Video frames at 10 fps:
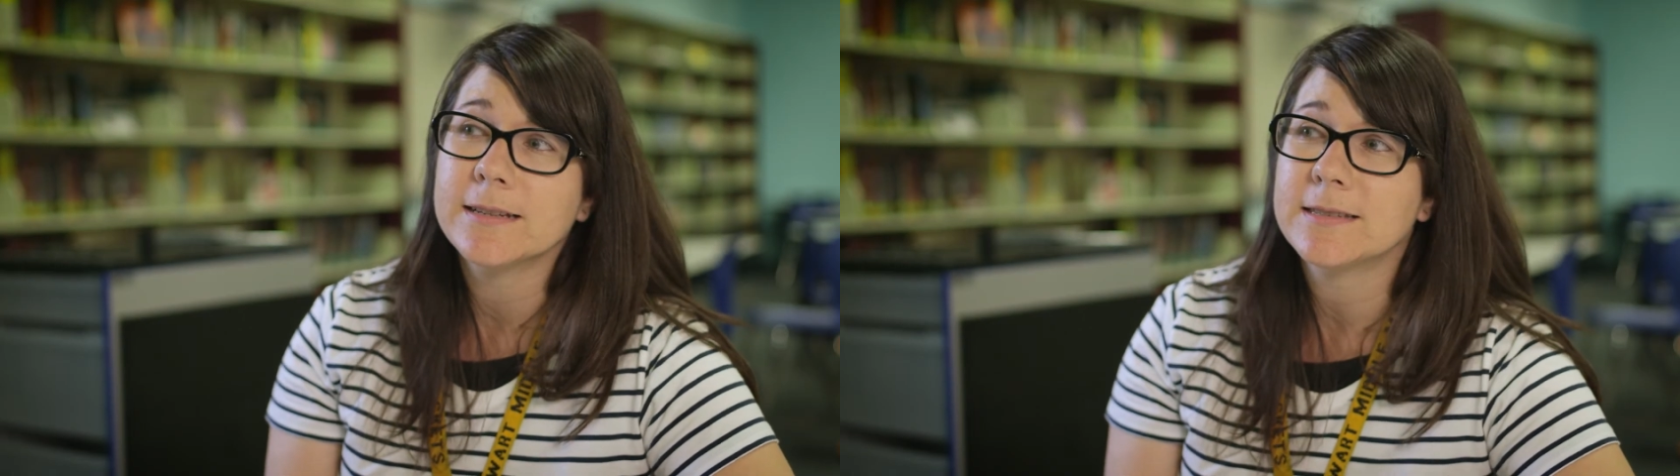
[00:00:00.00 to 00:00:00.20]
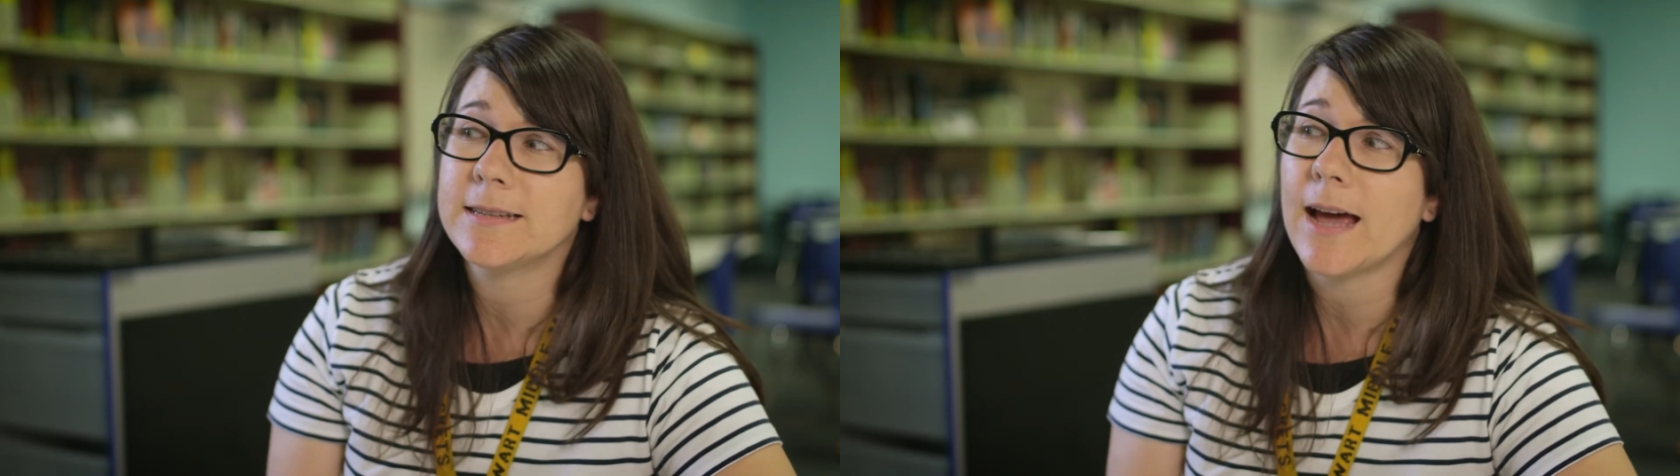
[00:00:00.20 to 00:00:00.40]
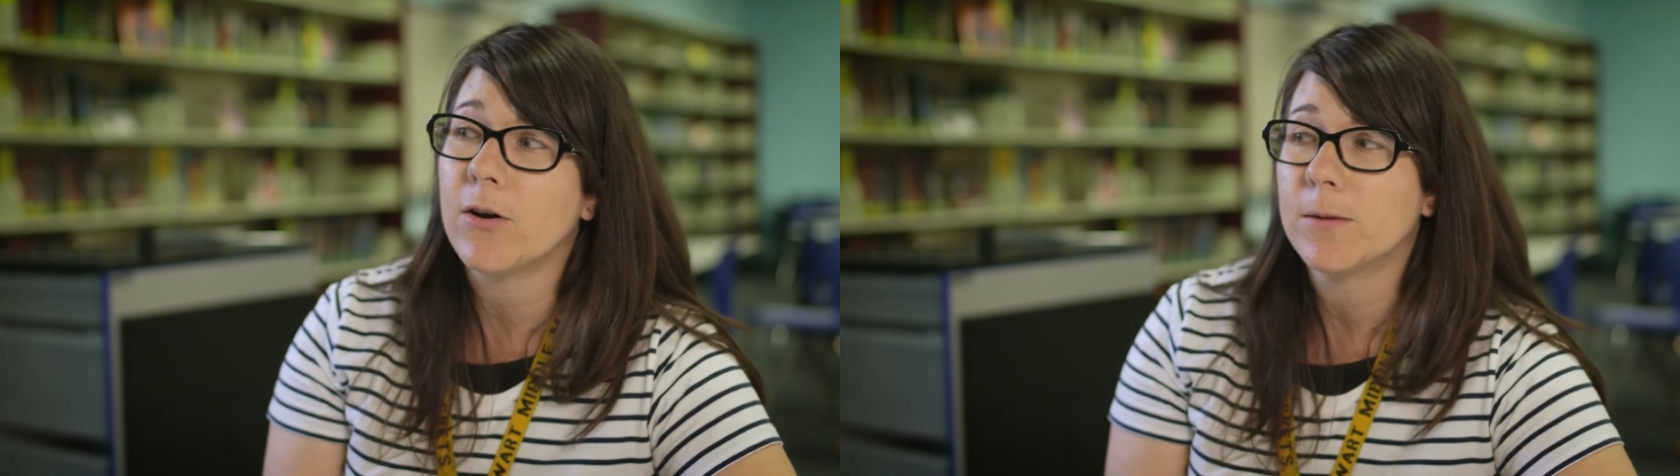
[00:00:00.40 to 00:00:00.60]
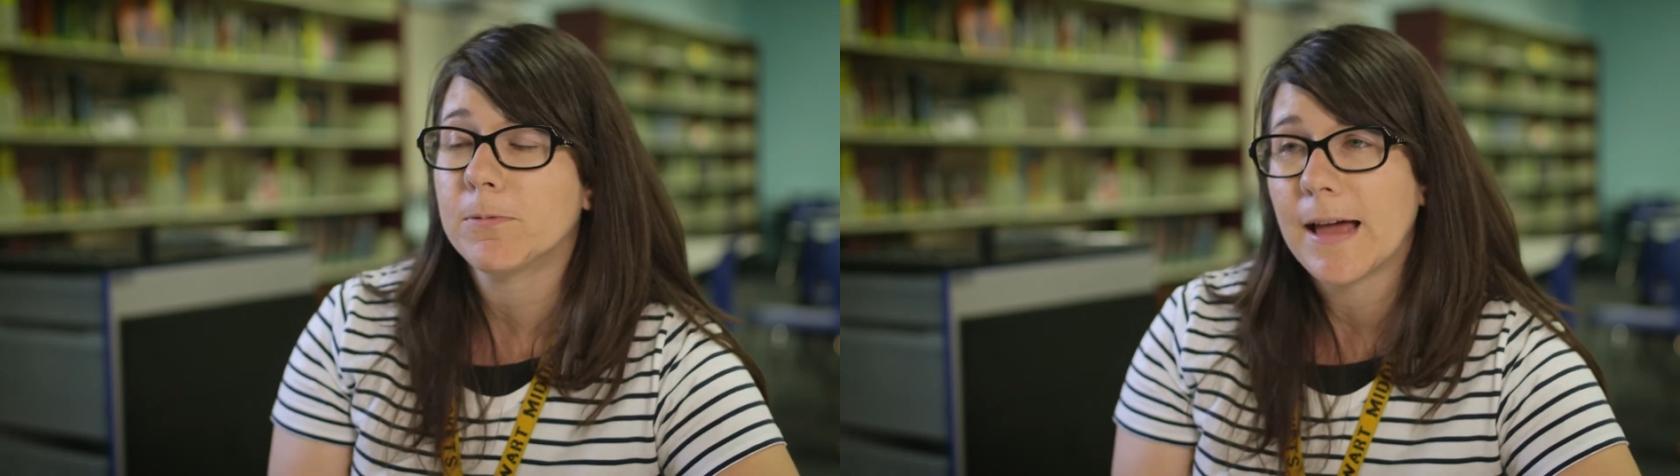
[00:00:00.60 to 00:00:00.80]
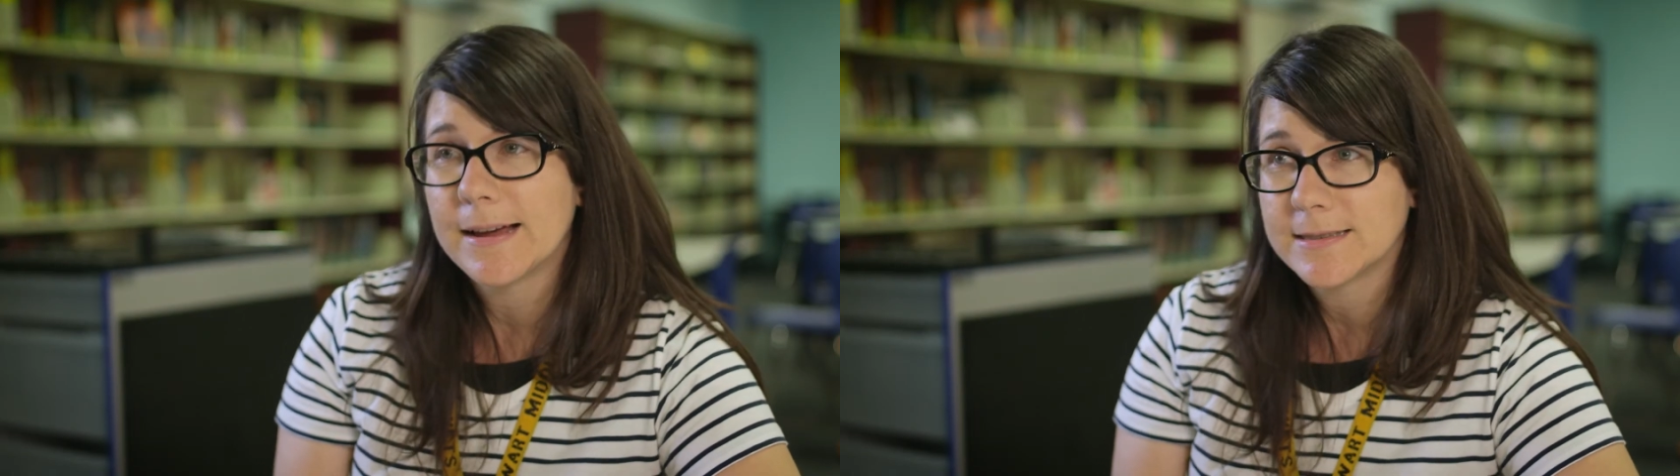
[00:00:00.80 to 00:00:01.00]
to see how it
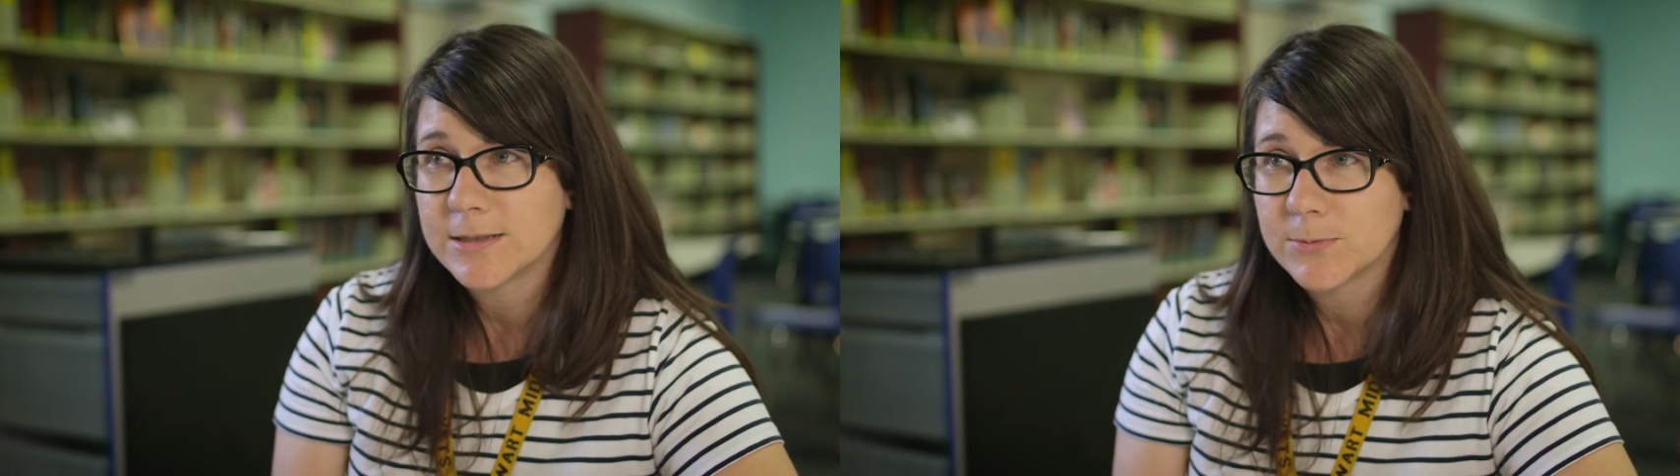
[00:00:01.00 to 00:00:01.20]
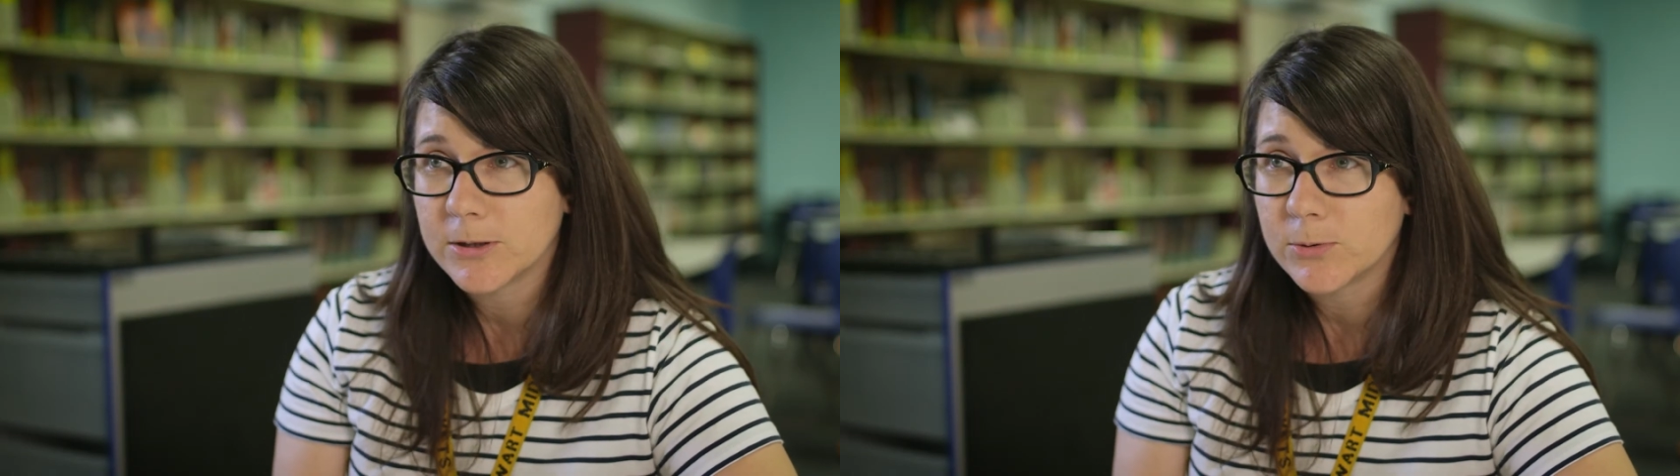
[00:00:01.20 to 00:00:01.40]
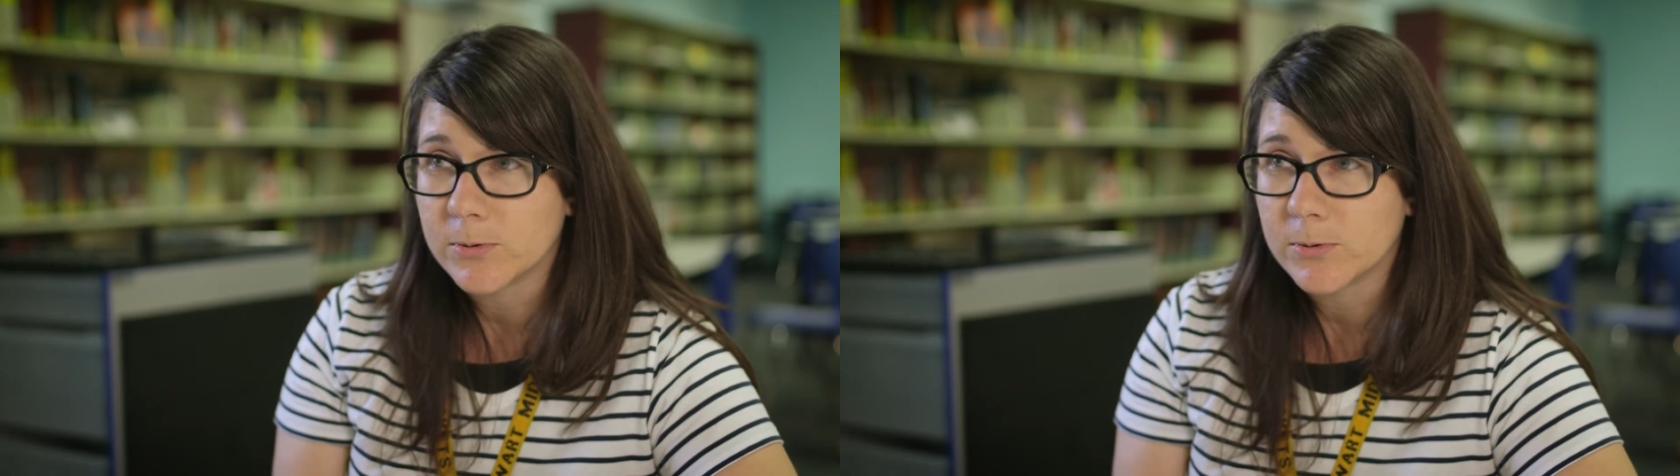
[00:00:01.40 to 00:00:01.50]
applies in the real